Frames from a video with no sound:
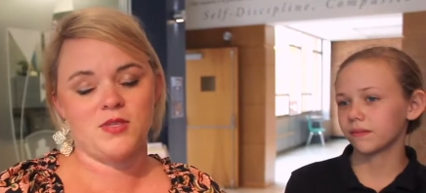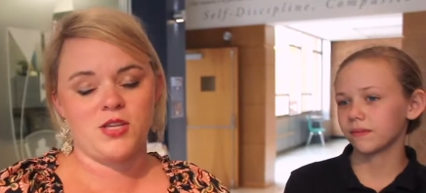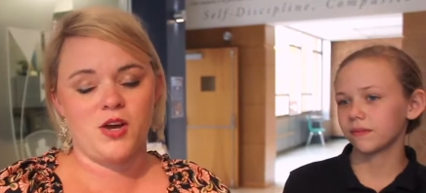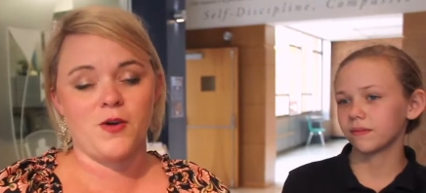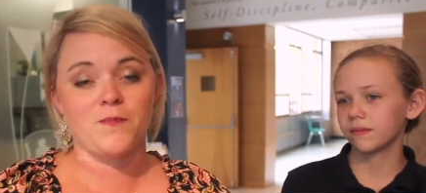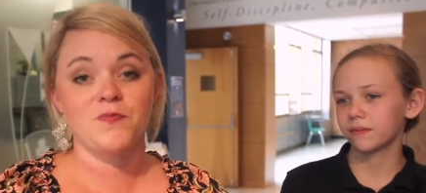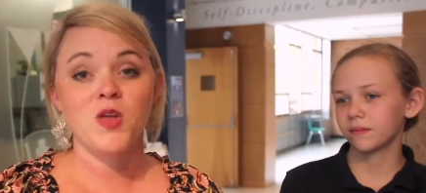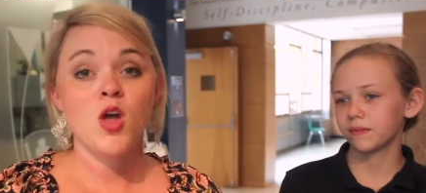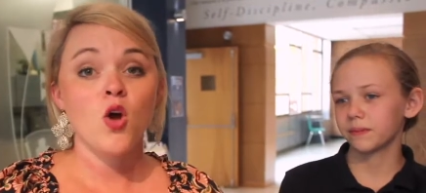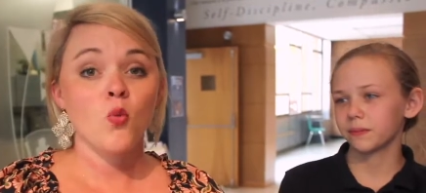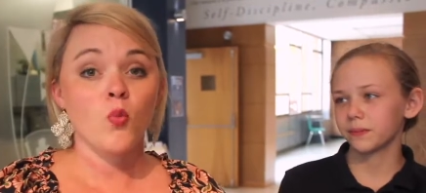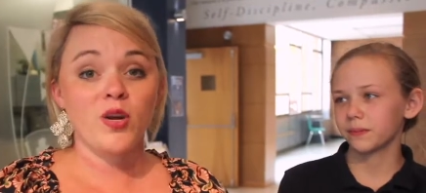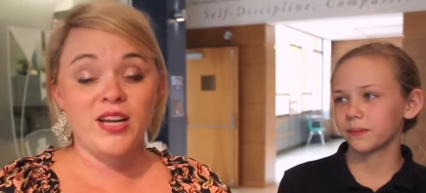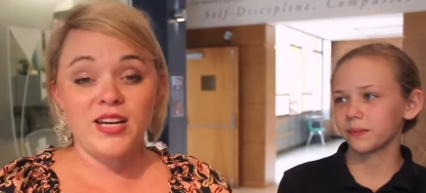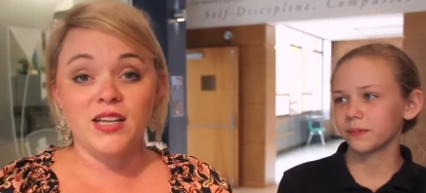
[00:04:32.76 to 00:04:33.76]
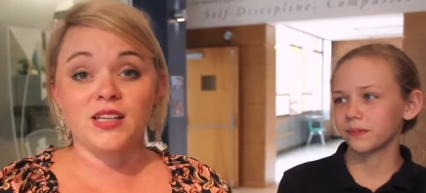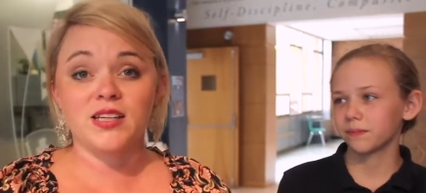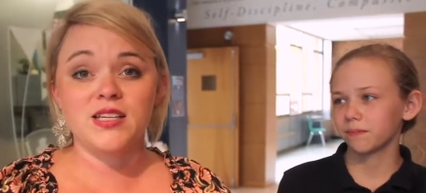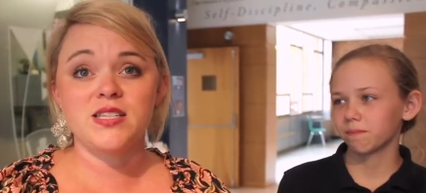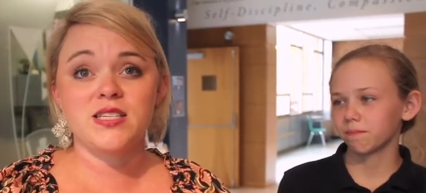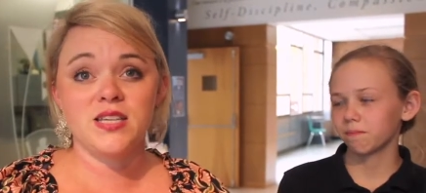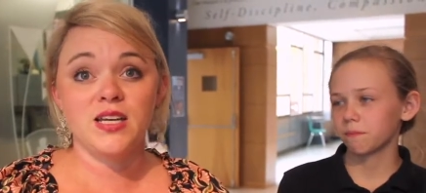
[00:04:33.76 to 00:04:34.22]
Speaker 1: So we need at
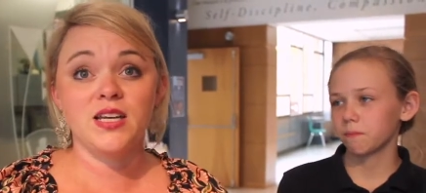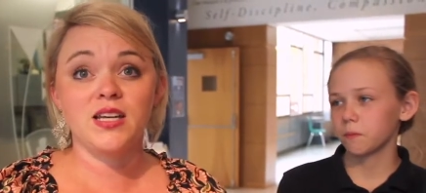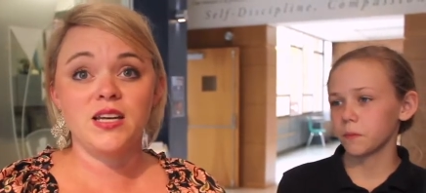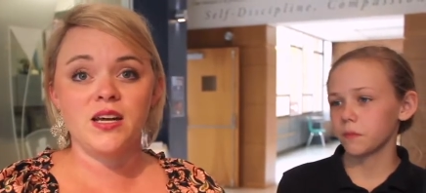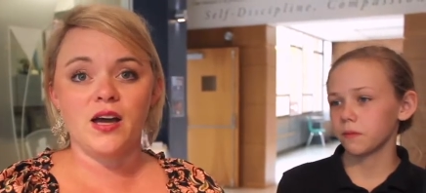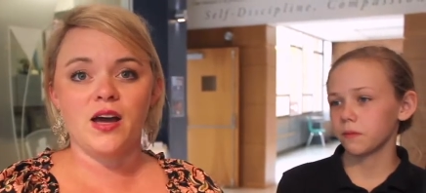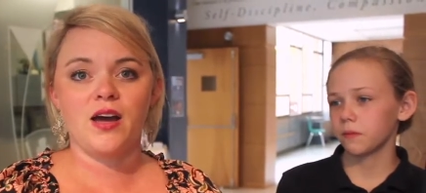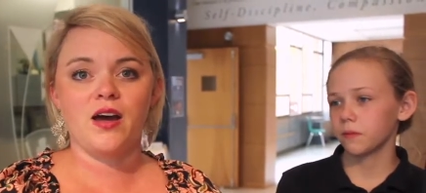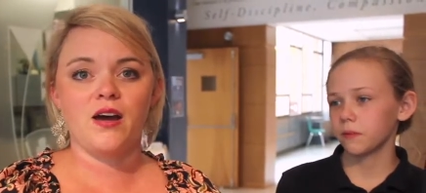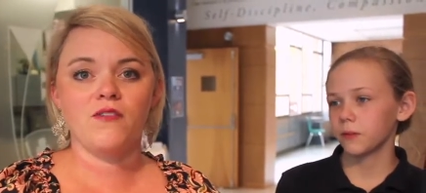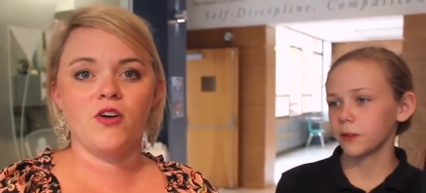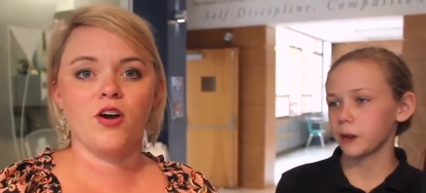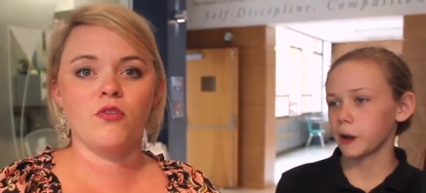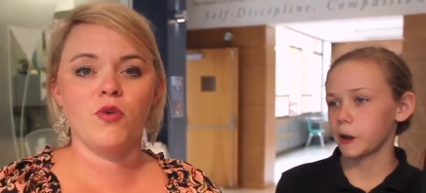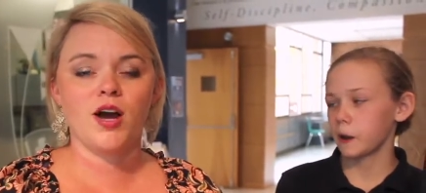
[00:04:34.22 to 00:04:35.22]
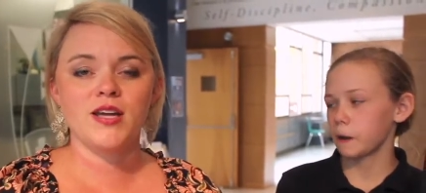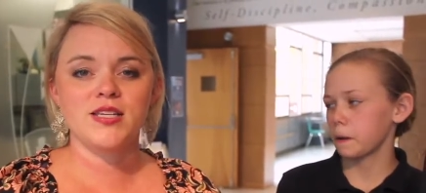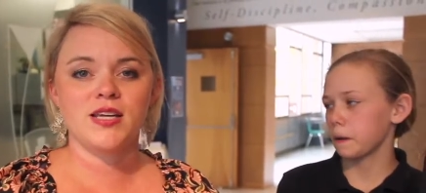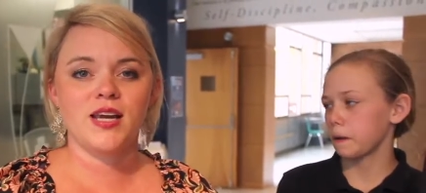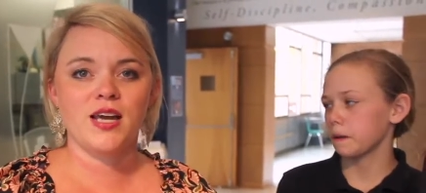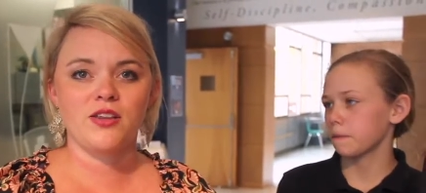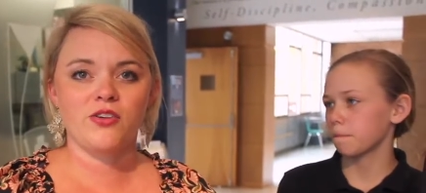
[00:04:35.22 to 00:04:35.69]
least 10 uh, of our
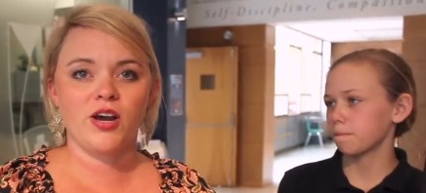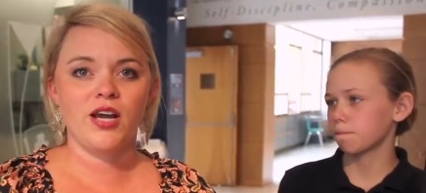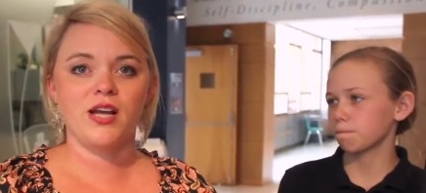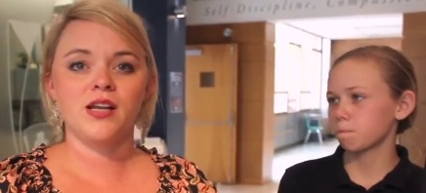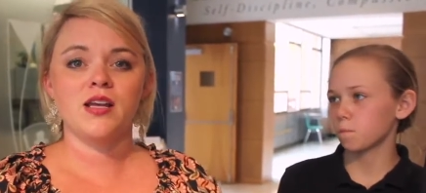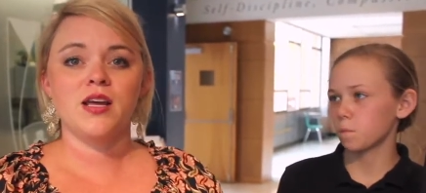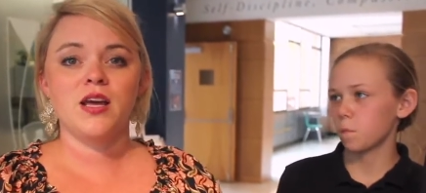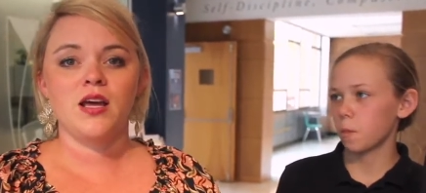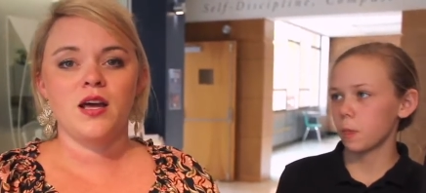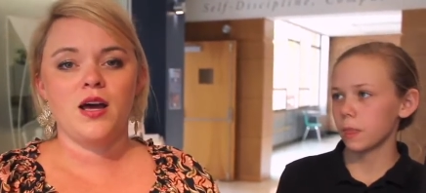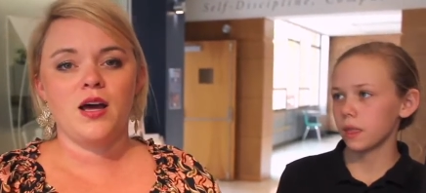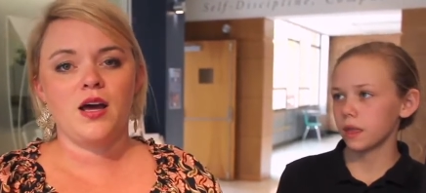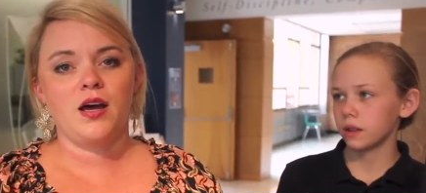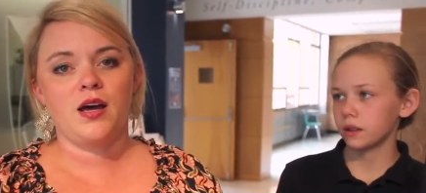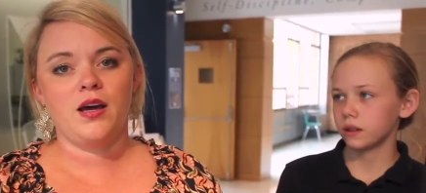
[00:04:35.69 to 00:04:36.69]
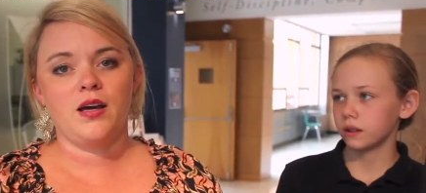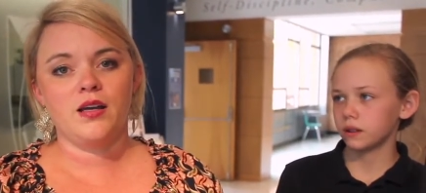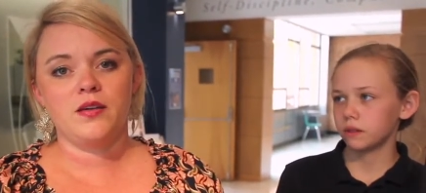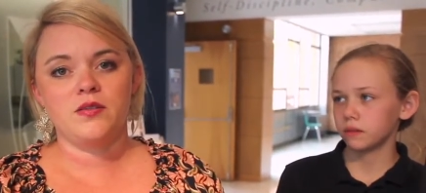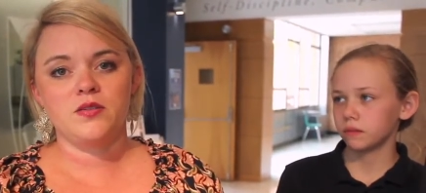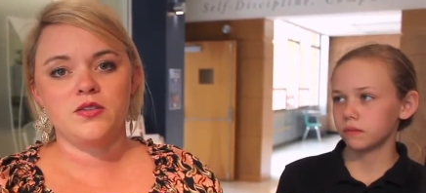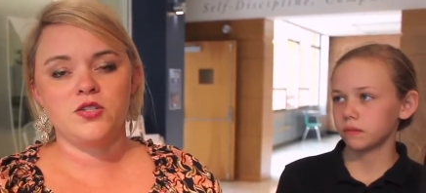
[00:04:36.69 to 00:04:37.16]
rising eighth grade uh,
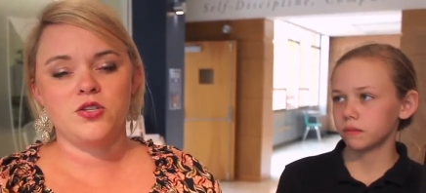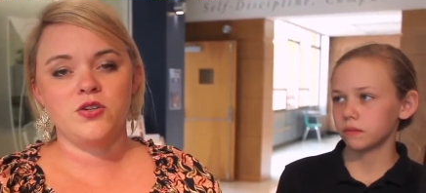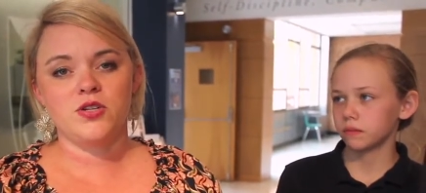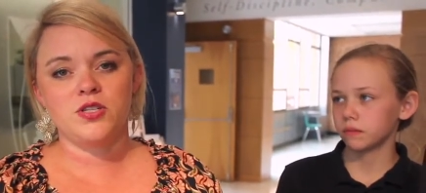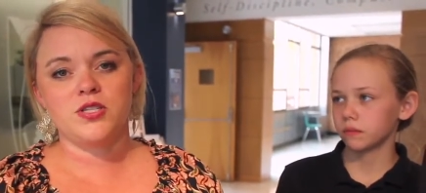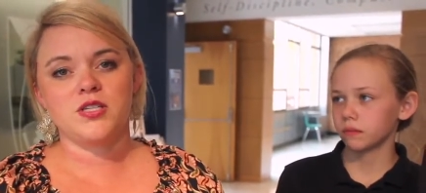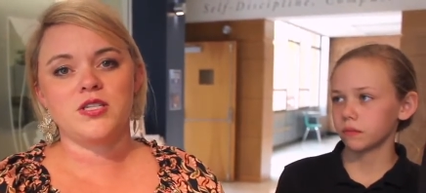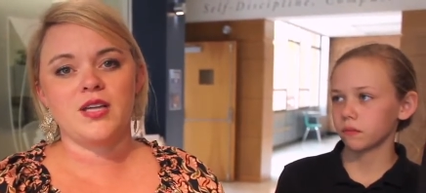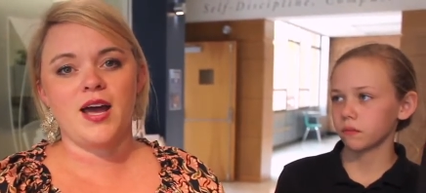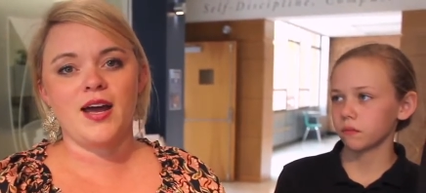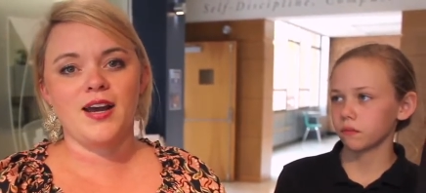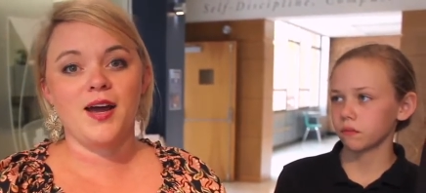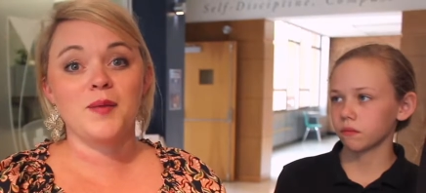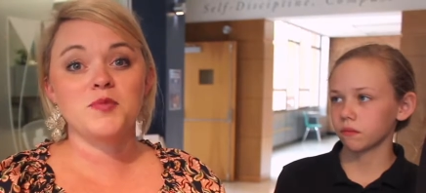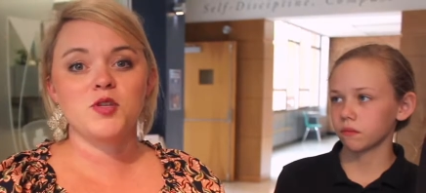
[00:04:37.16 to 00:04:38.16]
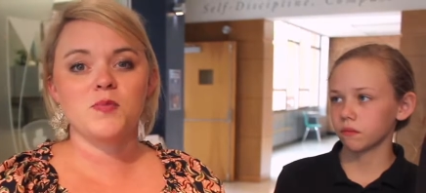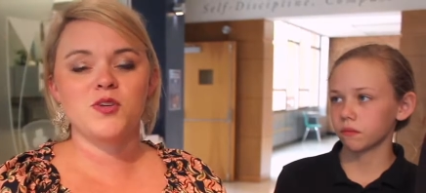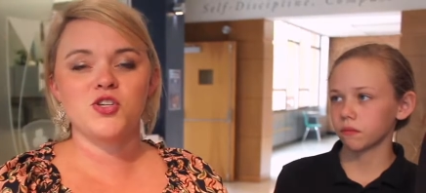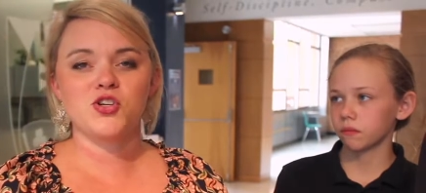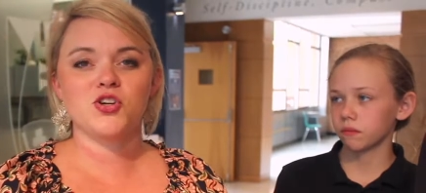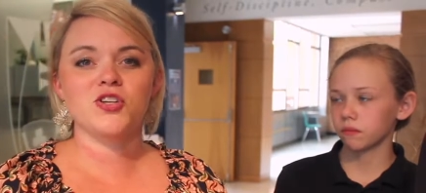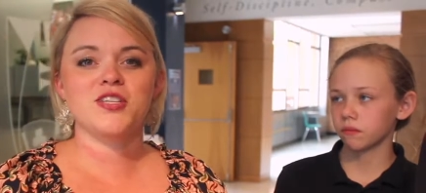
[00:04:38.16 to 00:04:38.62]
students to sign up. So be
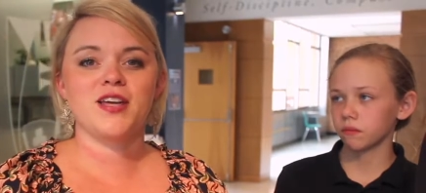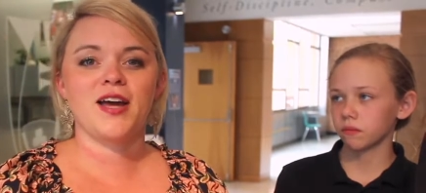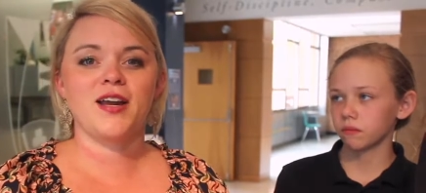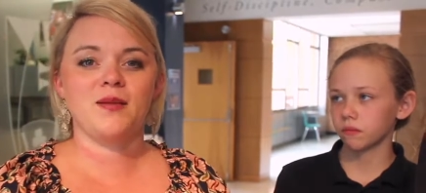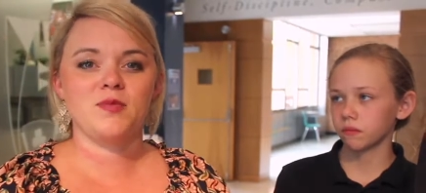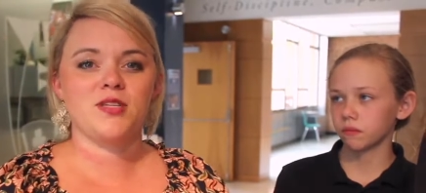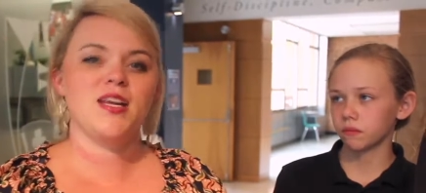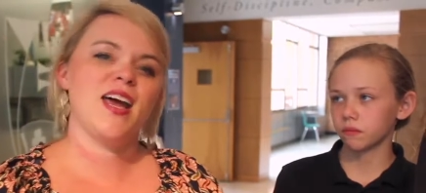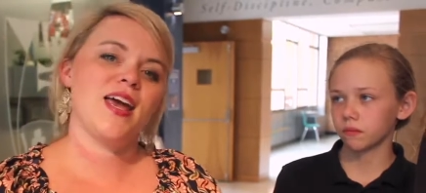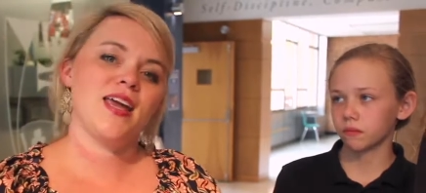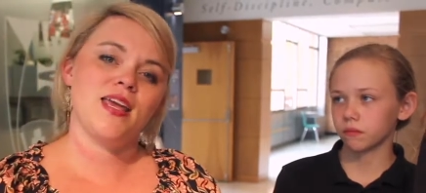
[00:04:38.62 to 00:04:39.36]
sure to sign up today.